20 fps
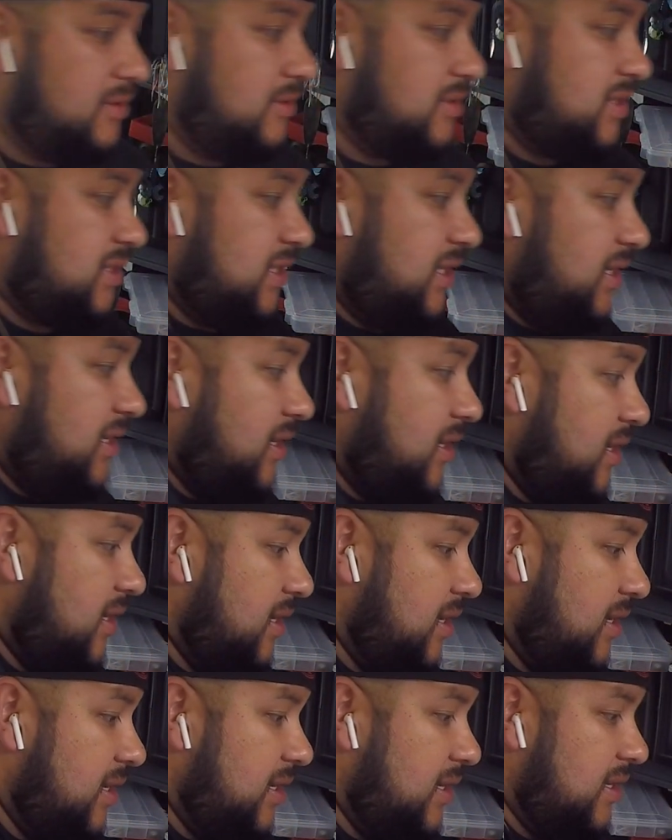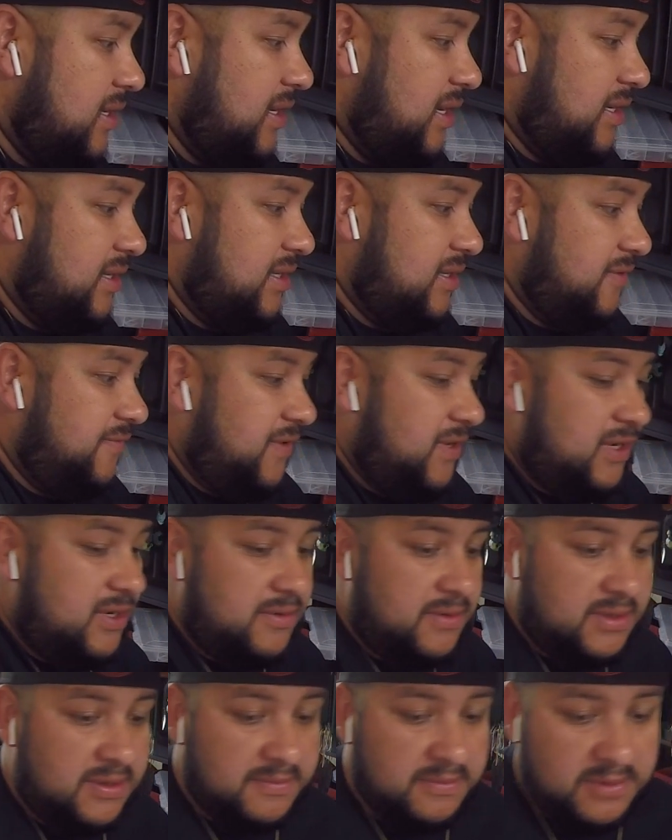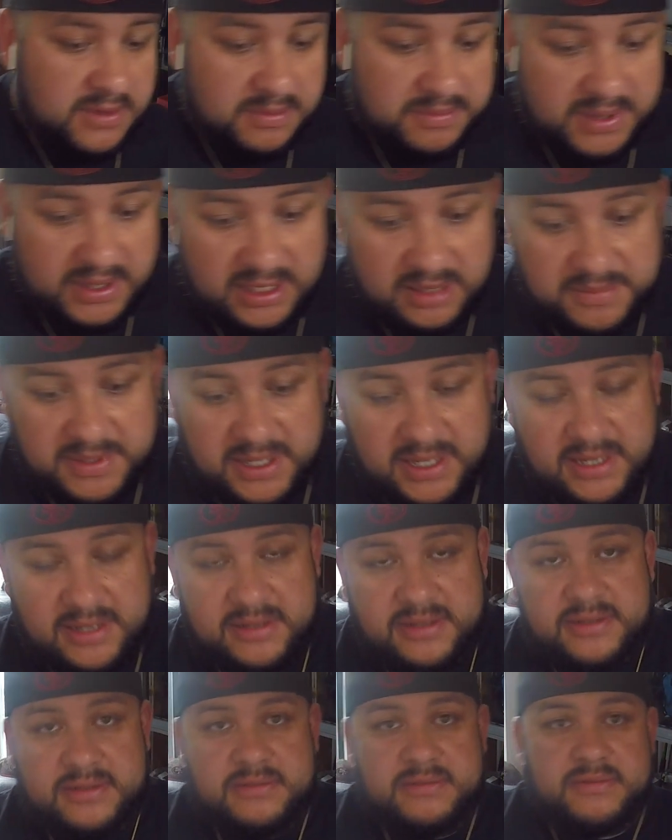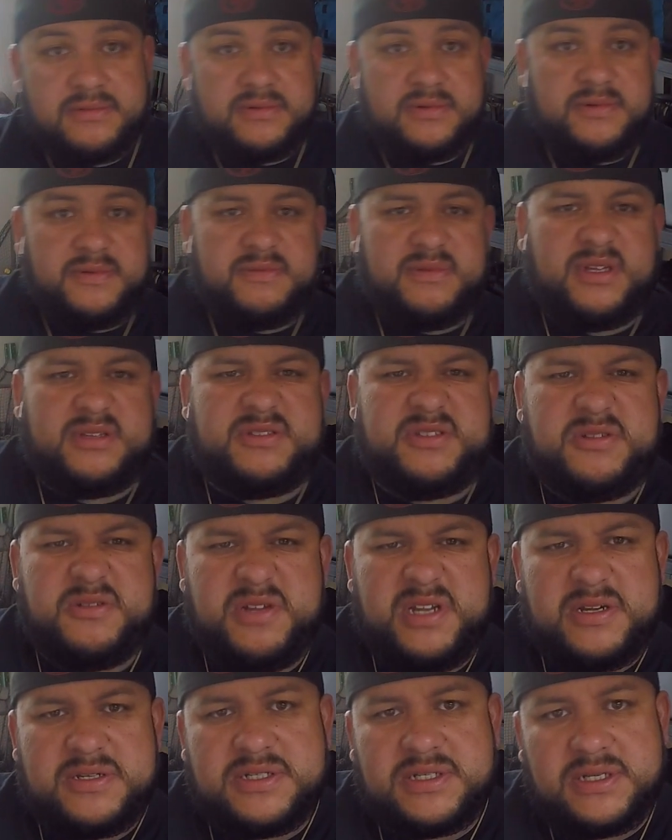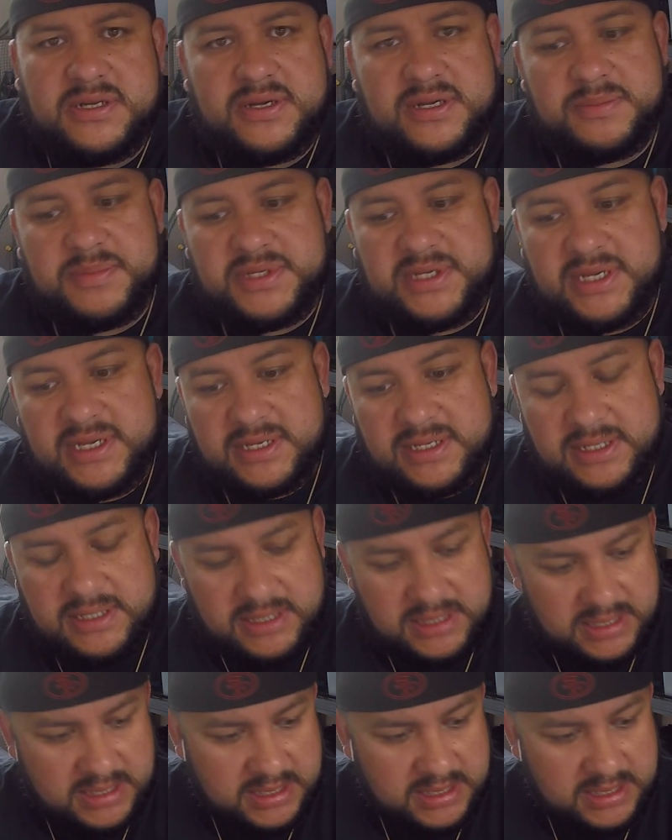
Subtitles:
You'll see. I did a video with a buddy of mine 2 years ago at a bodega.